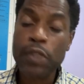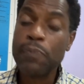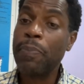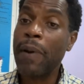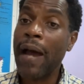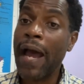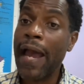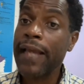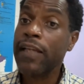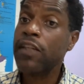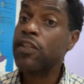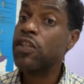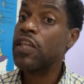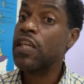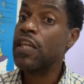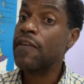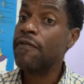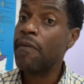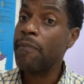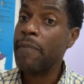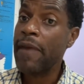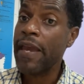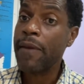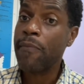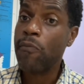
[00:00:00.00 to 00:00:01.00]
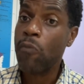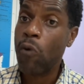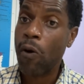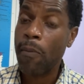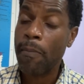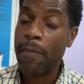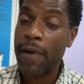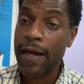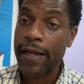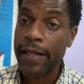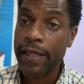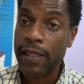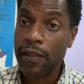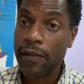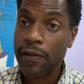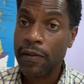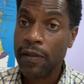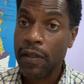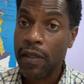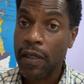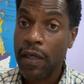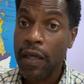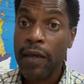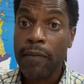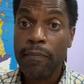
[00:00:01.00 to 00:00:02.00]
bike to even make more money.
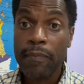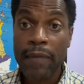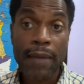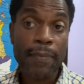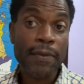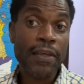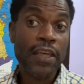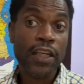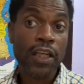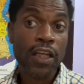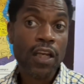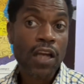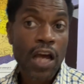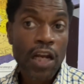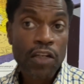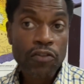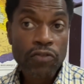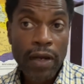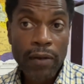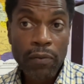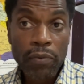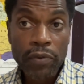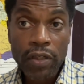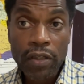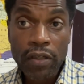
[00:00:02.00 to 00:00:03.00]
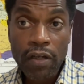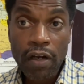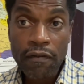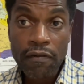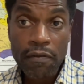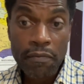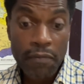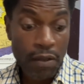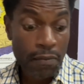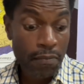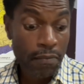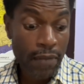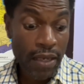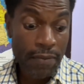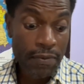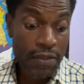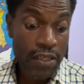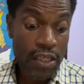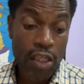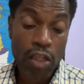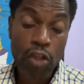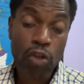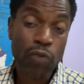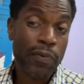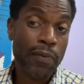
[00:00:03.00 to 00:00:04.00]
Maybe get a contract with the government. Maybe
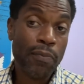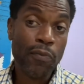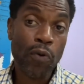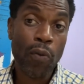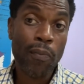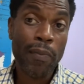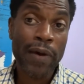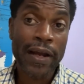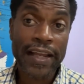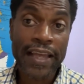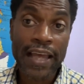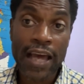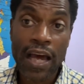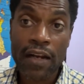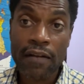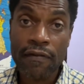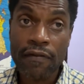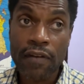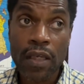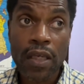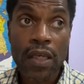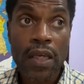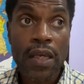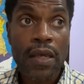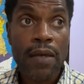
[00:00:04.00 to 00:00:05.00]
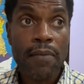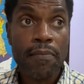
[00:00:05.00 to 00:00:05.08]
get a little bit more money out of it.